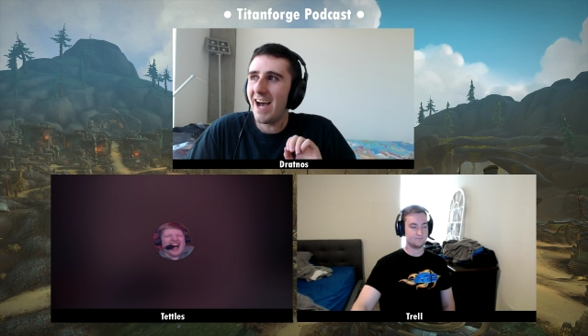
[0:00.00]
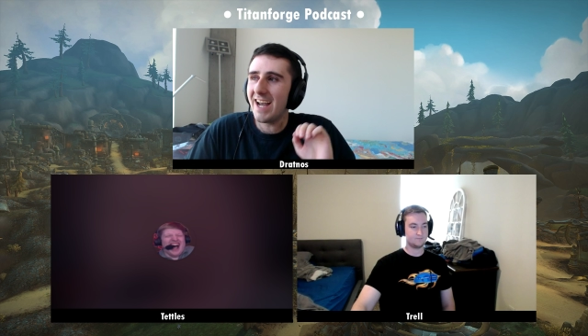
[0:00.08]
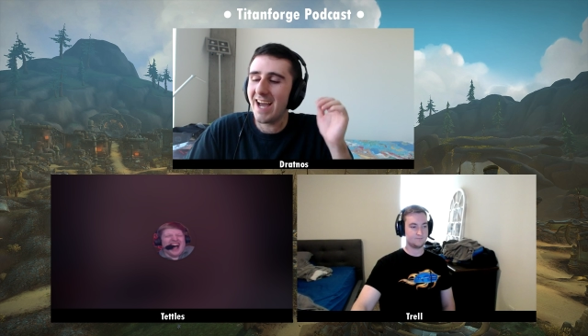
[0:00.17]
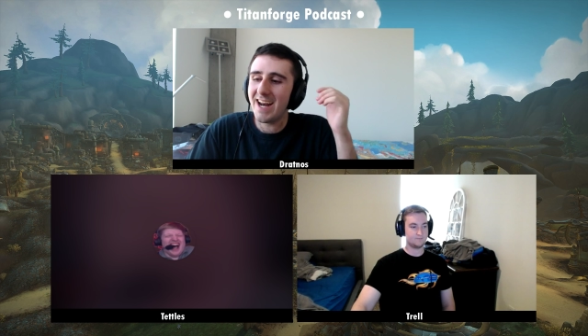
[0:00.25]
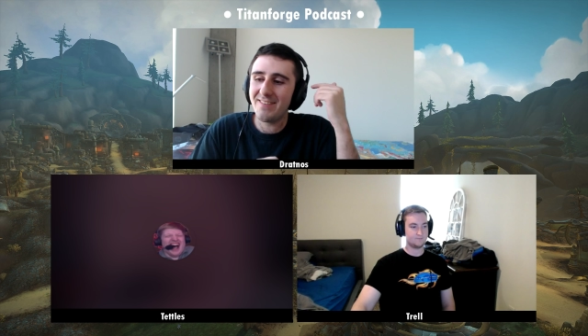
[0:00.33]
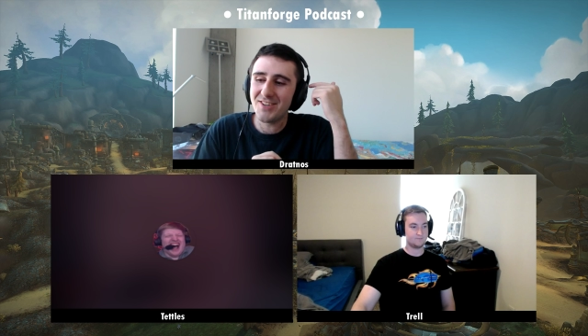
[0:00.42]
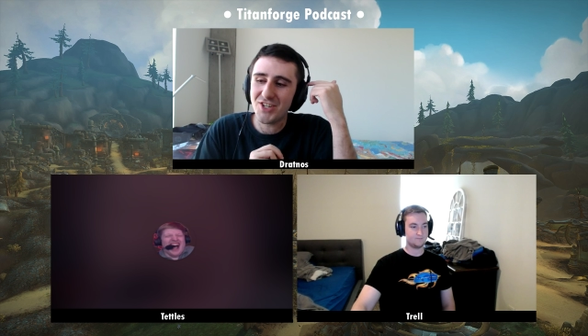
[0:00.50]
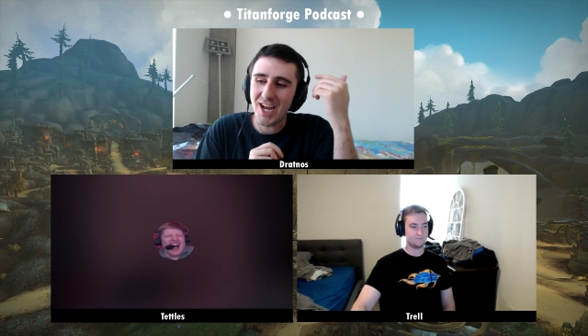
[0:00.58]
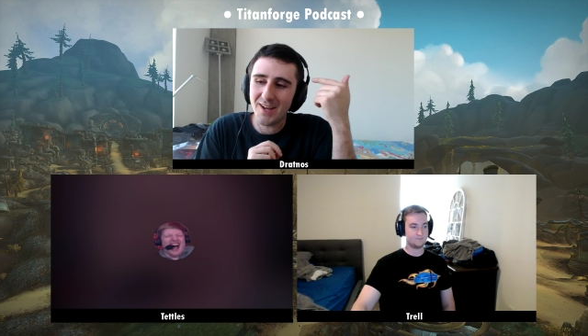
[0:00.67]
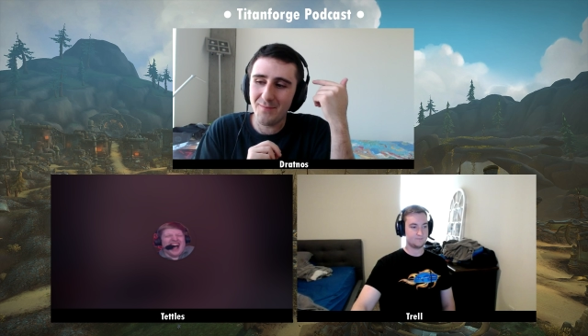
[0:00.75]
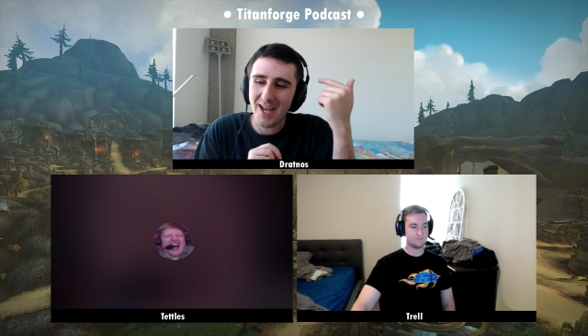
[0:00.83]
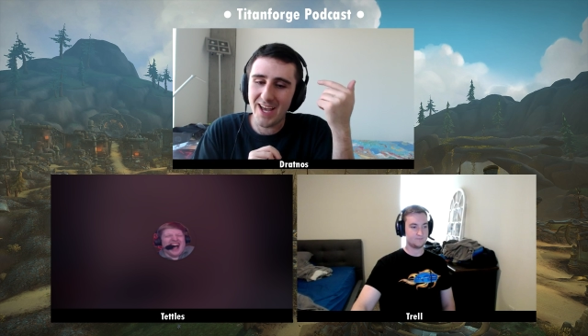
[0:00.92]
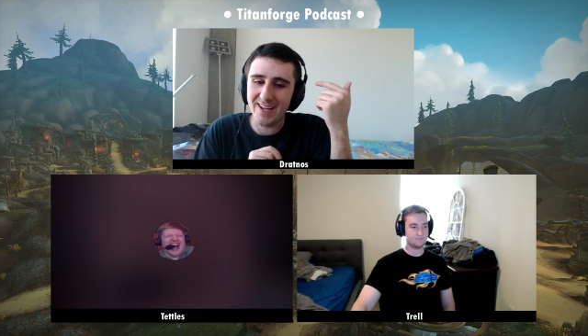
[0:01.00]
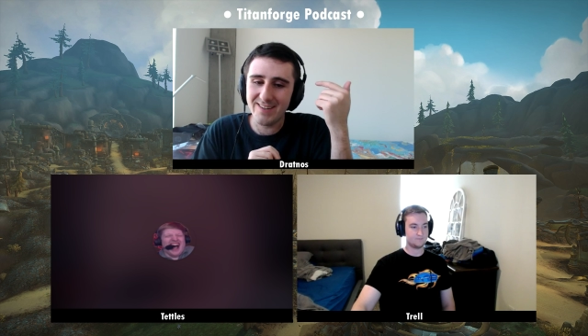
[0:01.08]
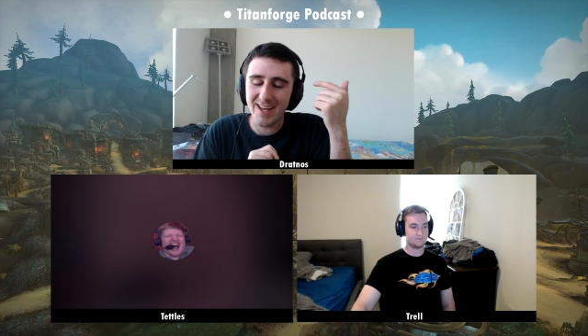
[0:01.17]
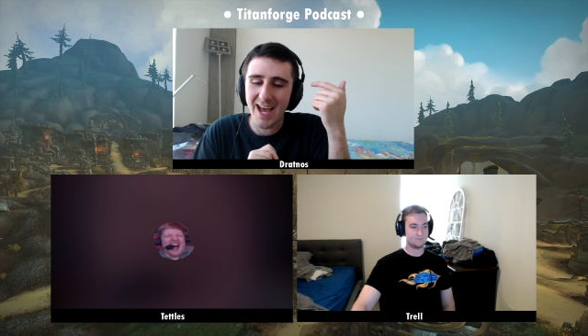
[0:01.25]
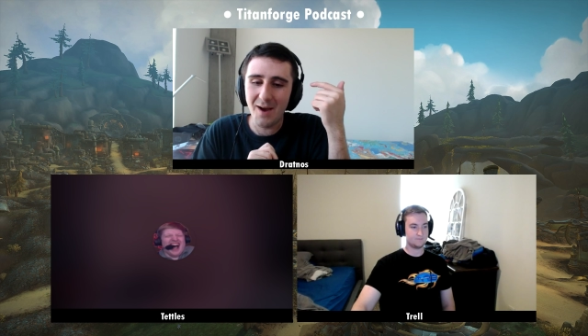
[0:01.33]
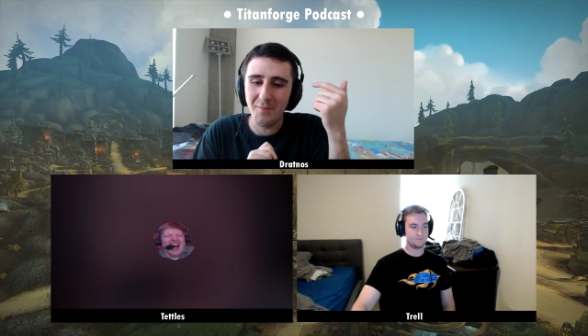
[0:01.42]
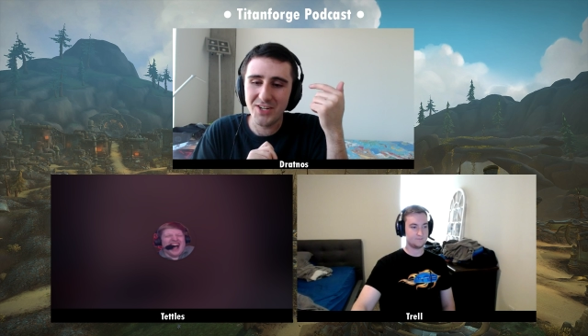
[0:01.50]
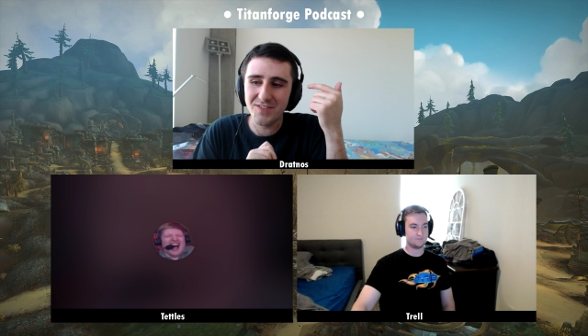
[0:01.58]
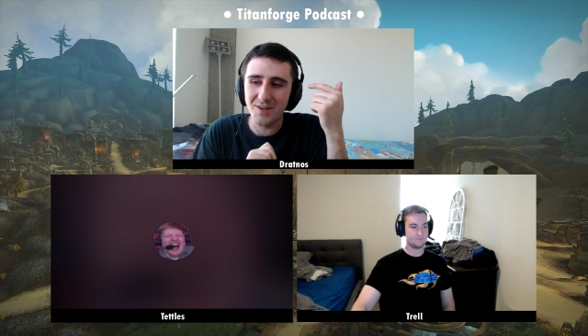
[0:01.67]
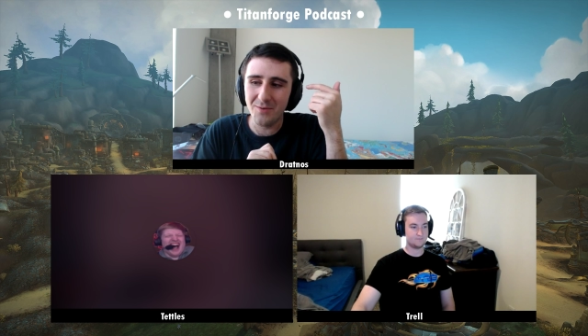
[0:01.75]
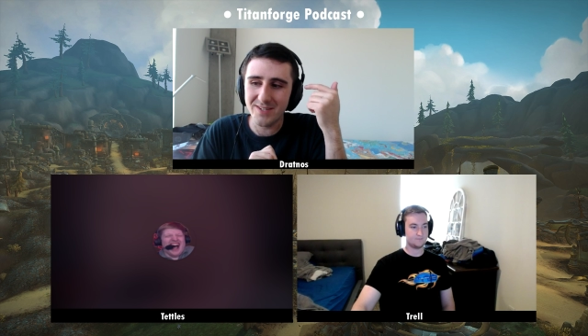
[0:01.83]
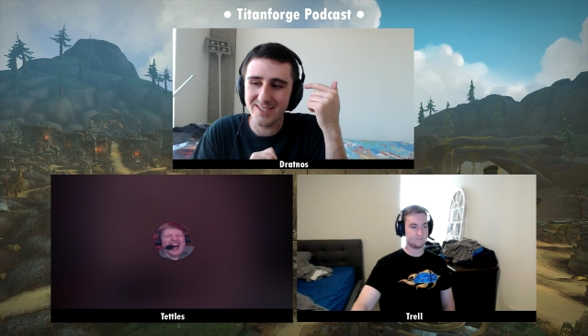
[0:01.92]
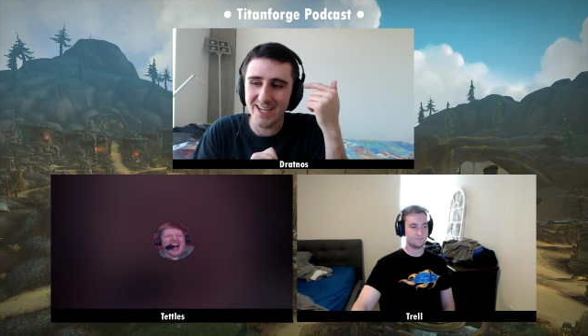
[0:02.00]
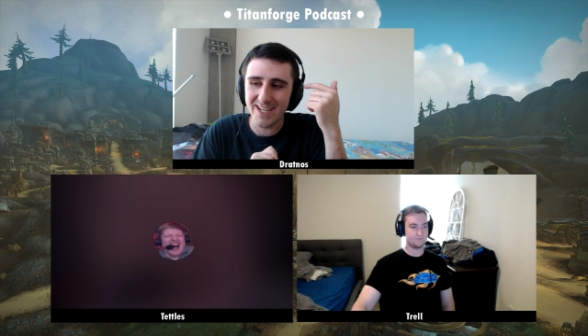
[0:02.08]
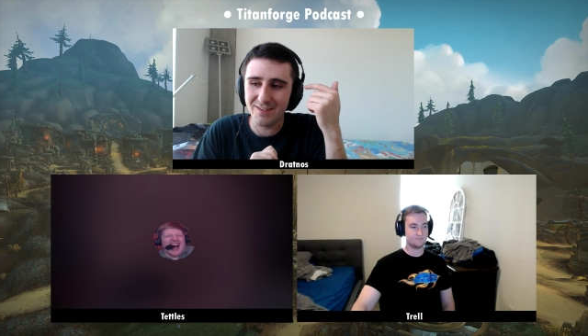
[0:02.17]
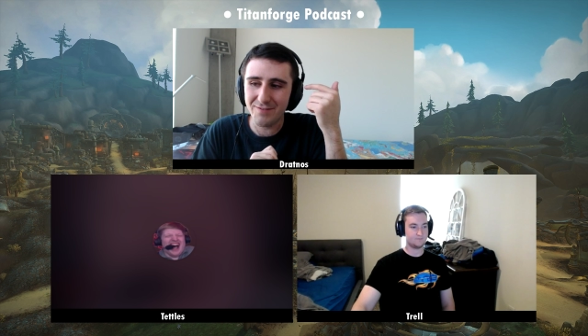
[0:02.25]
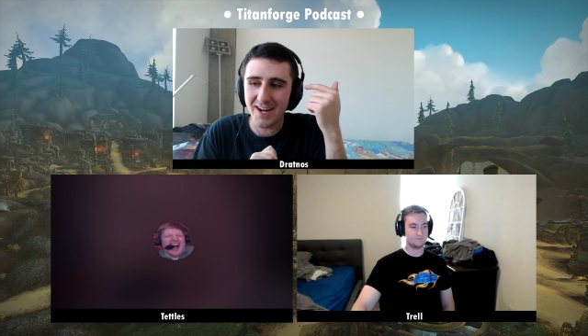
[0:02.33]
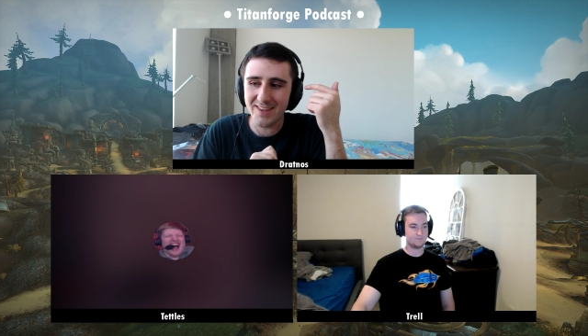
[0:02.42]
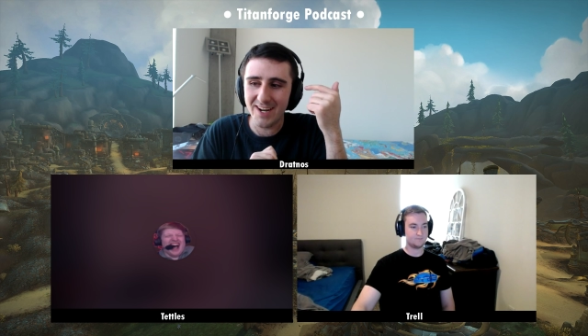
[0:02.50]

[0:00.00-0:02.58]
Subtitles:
I kind of have to check in my head how much of it was like the fact